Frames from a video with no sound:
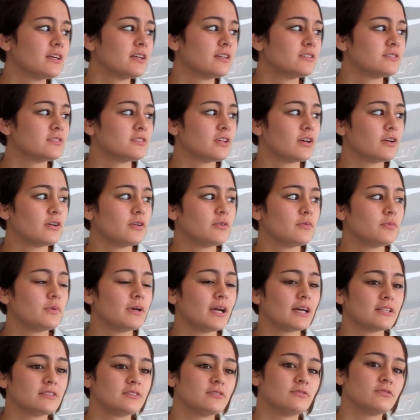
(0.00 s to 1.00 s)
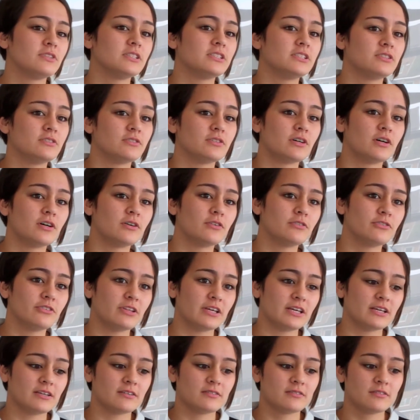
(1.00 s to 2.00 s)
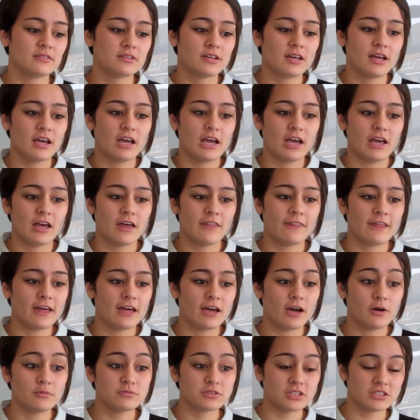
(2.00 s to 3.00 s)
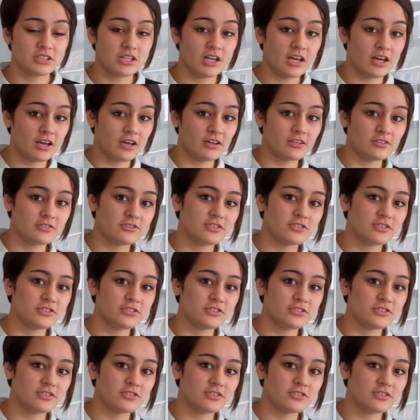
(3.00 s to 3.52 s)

So we had to redo the whole thing, and that helped us learn.